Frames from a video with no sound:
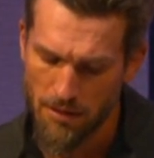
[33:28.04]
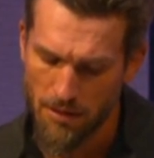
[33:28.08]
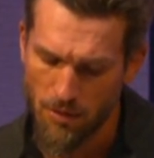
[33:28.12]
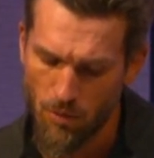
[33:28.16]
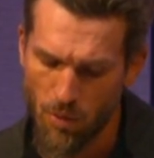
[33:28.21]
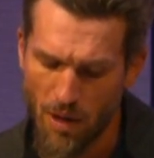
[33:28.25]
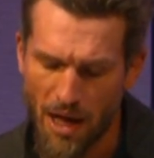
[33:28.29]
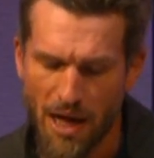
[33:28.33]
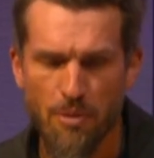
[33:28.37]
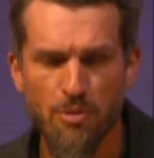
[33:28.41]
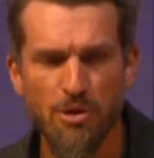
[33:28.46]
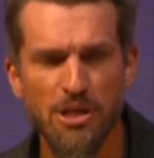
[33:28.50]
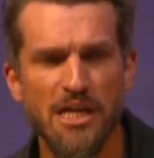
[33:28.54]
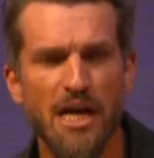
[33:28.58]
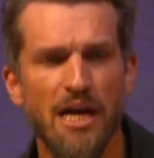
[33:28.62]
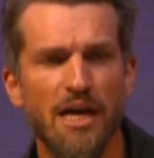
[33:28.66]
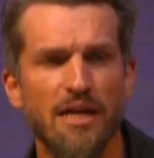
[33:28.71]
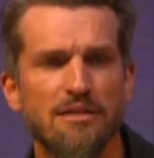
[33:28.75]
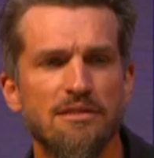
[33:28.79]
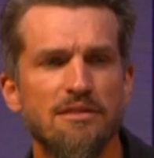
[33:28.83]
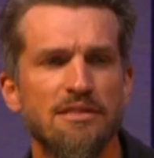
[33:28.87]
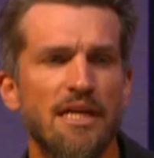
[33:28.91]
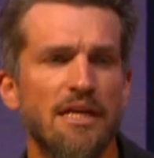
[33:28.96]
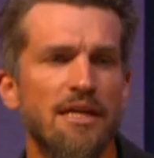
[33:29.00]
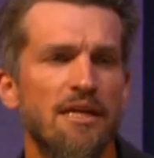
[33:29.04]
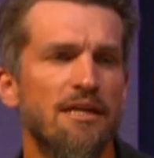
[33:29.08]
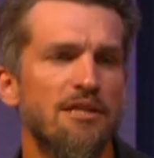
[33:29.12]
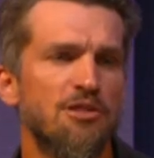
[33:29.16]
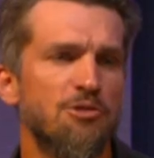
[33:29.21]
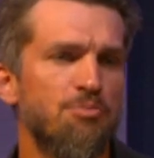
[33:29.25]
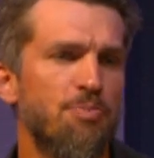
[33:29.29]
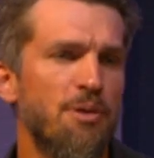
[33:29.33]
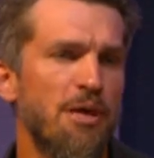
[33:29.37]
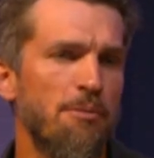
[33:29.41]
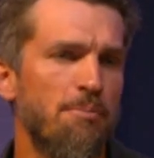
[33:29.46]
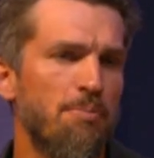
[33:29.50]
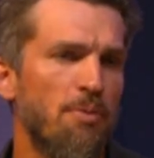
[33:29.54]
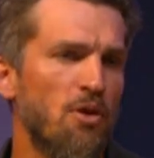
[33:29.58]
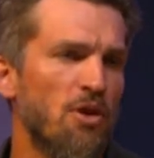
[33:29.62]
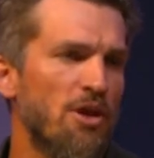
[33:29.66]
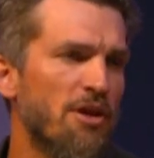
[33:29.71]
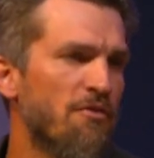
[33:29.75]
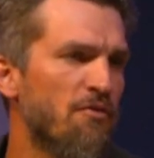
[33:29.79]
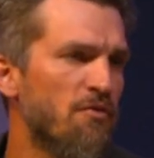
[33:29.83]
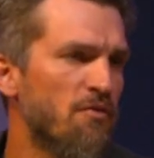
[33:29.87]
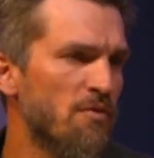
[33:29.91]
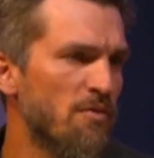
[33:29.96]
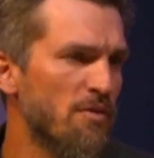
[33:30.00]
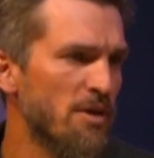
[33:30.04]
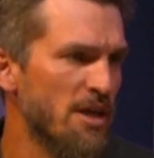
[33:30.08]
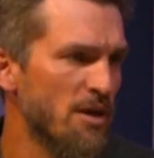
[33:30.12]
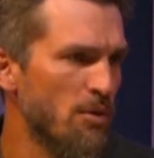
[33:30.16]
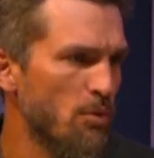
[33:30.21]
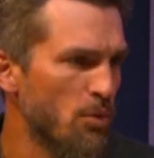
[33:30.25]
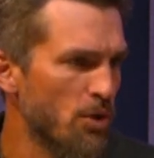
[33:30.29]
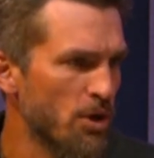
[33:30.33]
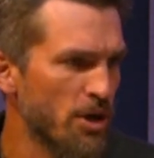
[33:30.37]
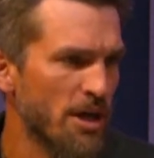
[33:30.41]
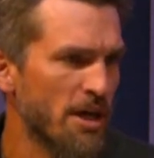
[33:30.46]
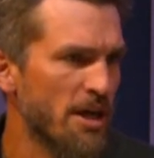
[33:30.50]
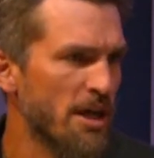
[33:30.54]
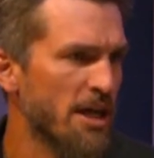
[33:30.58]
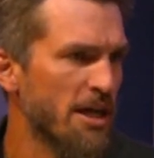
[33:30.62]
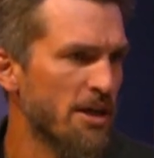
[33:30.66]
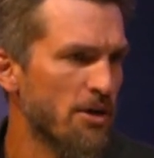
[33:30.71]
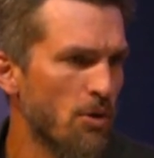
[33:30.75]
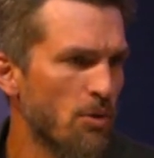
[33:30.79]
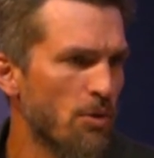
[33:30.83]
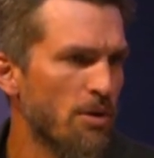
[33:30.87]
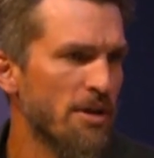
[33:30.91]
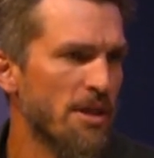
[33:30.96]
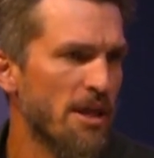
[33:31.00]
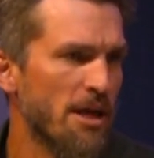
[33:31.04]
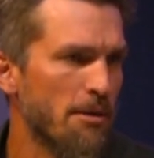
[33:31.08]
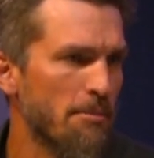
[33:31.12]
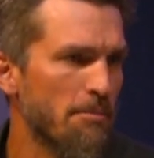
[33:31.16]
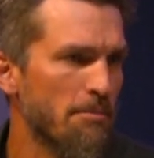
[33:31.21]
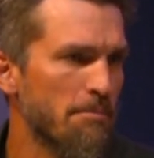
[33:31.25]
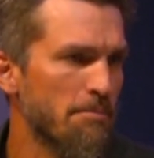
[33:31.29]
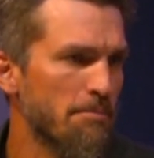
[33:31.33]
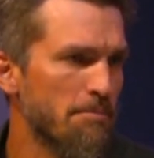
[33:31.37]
Why would God send us people if we're going to ignore them?